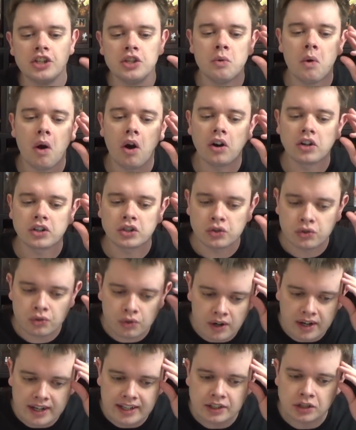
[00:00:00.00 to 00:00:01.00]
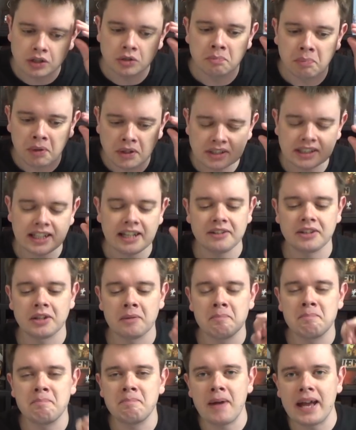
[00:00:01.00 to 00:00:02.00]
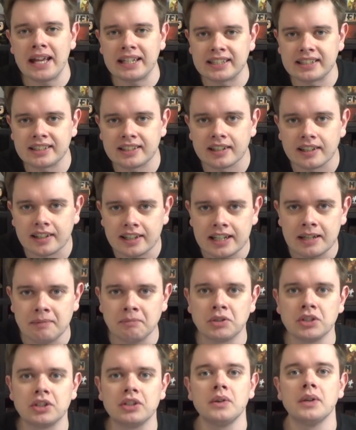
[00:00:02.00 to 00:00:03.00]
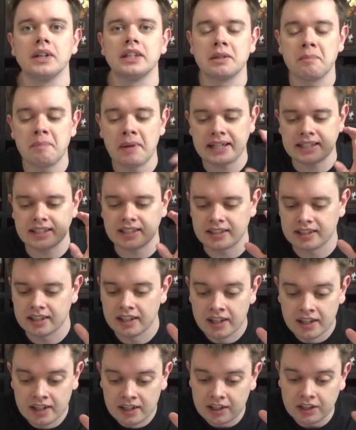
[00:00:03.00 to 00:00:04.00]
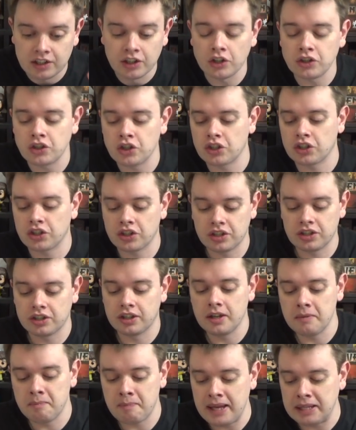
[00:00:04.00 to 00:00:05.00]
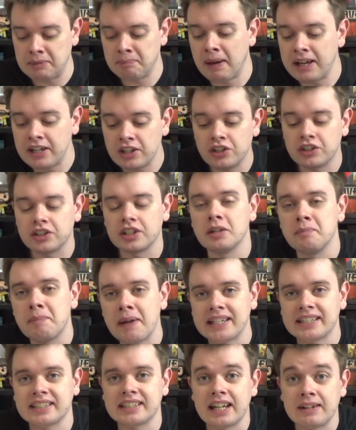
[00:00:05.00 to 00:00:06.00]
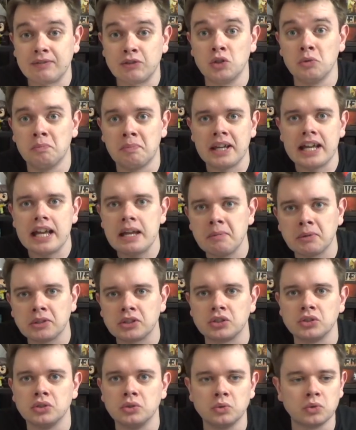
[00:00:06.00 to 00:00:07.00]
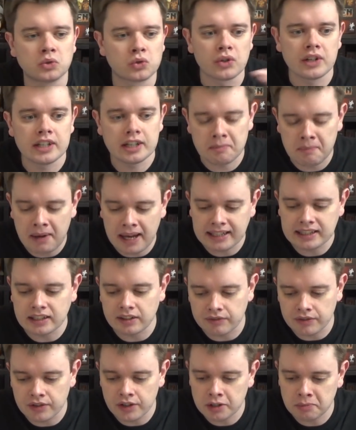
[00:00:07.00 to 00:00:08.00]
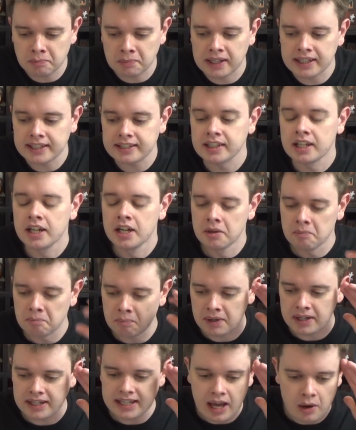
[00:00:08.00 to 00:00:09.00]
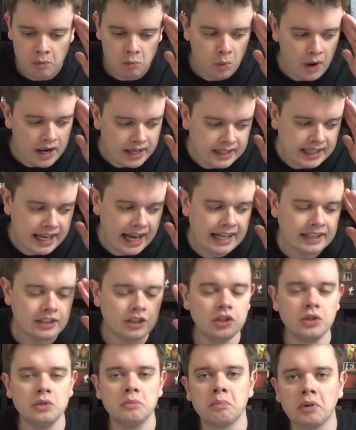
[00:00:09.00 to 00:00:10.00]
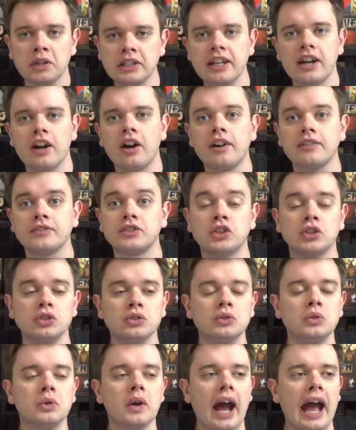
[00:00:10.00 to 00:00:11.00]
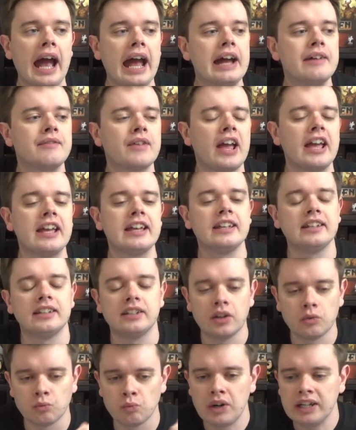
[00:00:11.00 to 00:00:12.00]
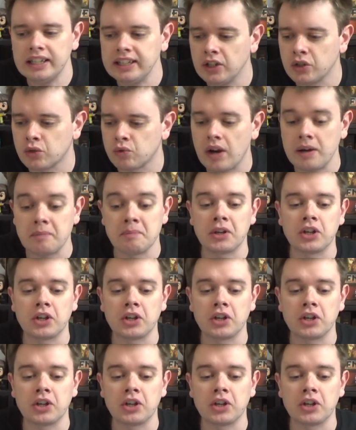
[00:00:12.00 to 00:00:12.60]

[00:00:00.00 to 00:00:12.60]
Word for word: You are trying to puzzle out the best time to do it. The best, not just the best patients and the best staff to be able to treat them in the first place, but yeah, when can you pull it off to have a really good round?